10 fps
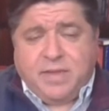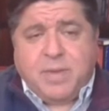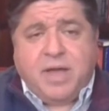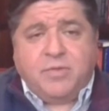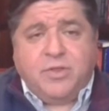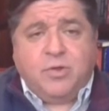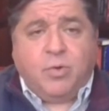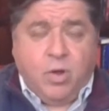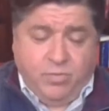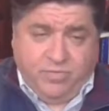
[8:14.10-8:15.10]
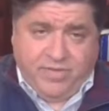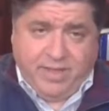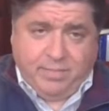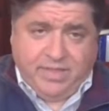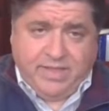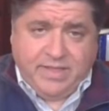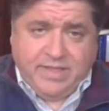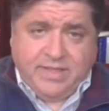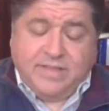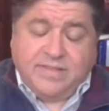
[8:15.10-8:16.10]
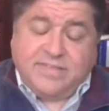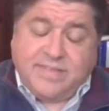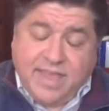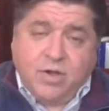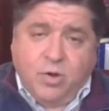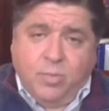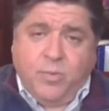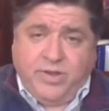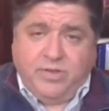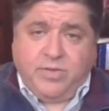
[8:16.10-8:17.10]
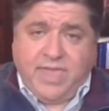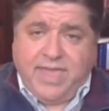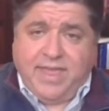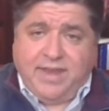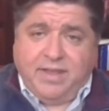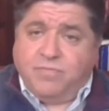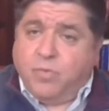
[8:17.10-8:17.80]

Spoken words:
Think about your own family. Stay home when you can.